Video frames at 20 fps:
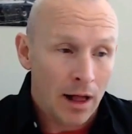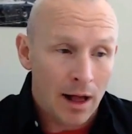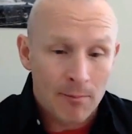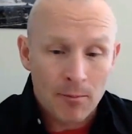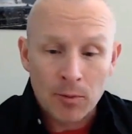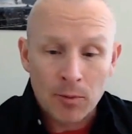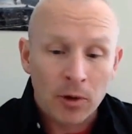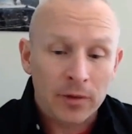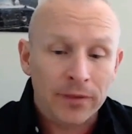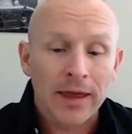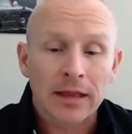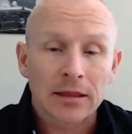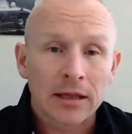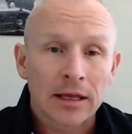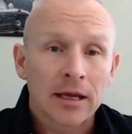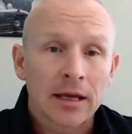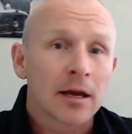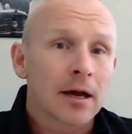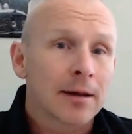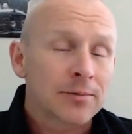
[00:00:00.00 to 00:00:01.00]
I'm going to put that
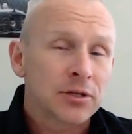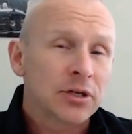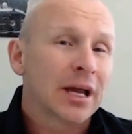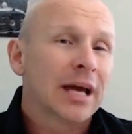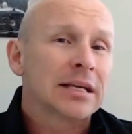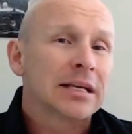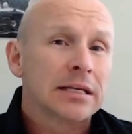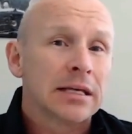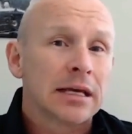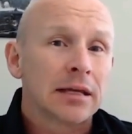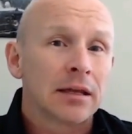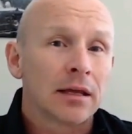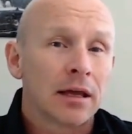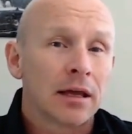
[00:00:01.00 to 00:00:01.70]
link up so you guys can get